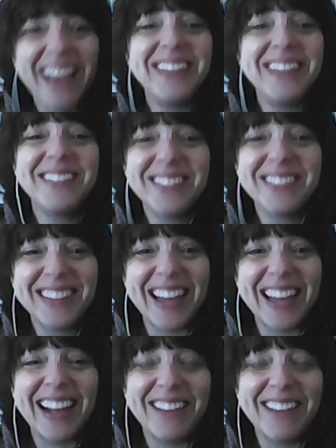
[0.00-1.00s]
I knew
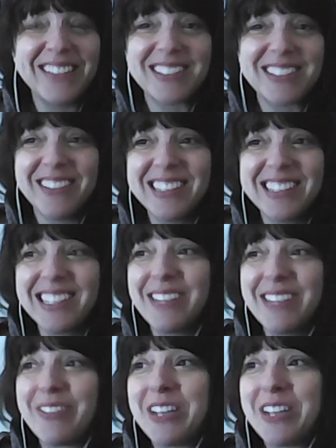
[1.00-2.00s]
that I was going to
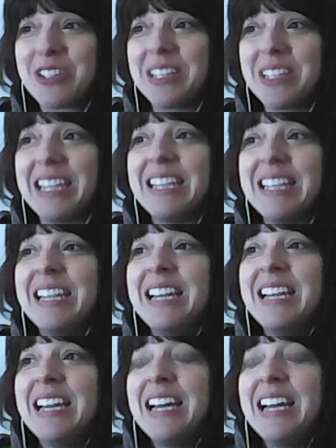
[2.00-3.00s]
leave eventually.
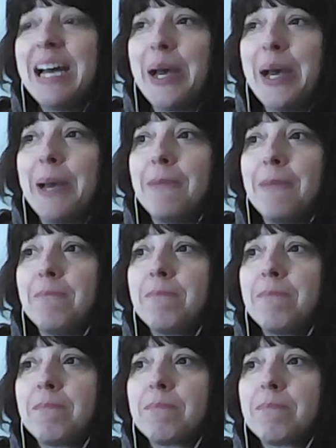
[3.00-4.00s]

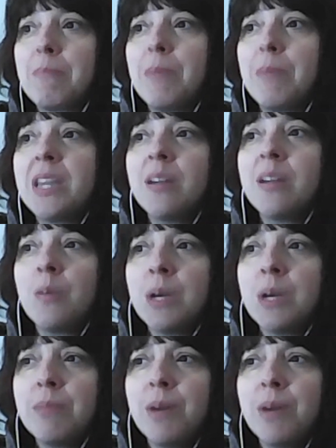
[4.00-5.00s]
But there
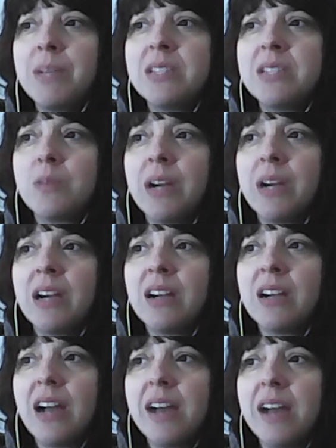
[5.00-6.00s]
were moments
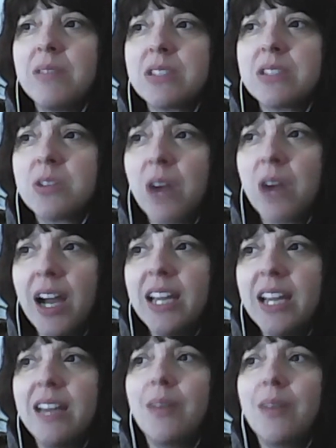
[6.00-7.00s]
where I was
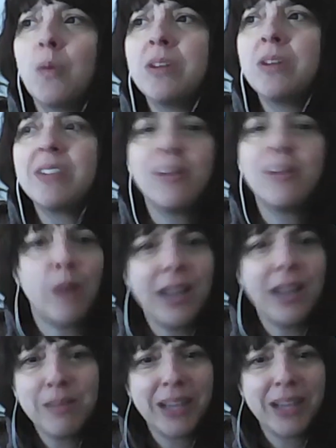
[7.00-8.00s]
crying, wondering,
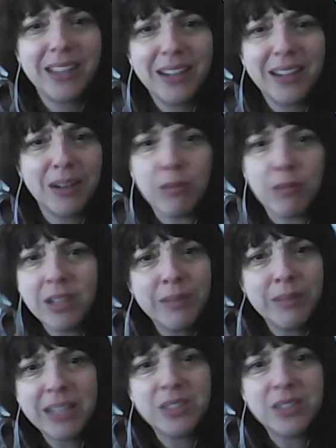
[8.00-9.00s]
why am I here? What
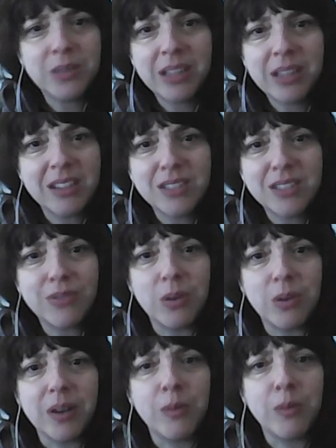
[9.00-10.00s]
am I doing this
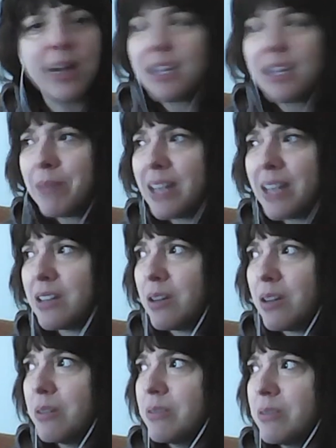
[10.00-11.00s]
for? Why am I
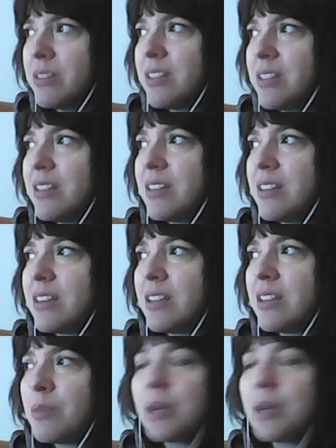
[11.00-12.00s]
alone?
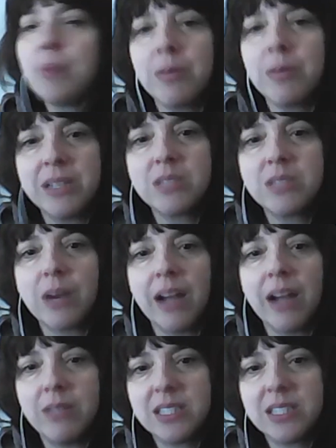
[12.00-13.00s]
There were moments where
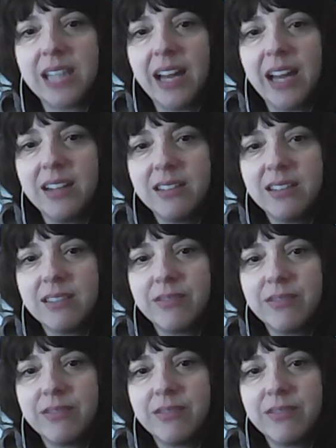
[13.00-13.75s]
I was sad